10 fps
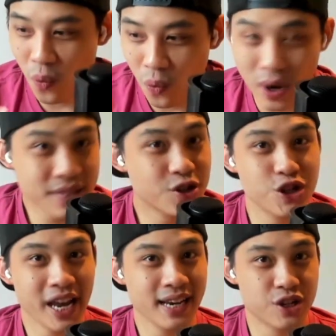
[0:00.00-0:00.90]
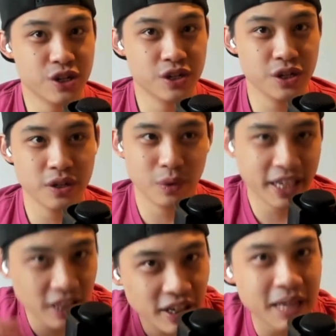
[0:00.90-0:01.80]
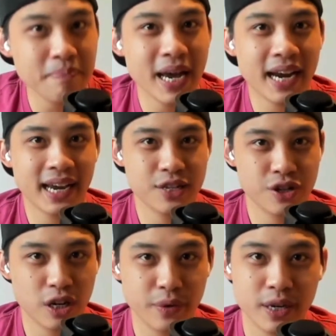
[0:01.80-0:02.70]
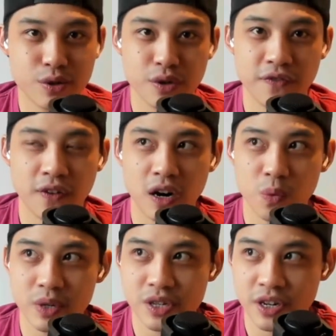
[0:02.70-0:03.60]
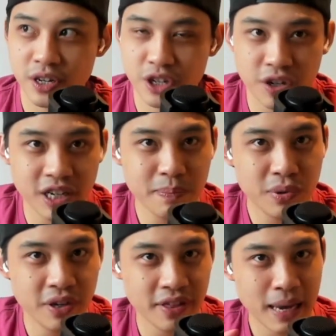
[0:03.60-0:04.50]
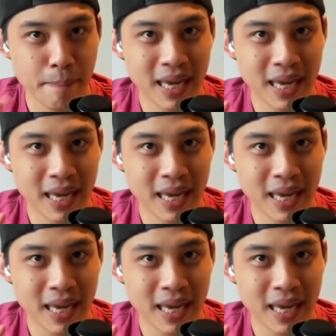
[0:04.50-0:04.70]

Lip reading: what's changed? Do you looking back at your career so far, was there a turning point that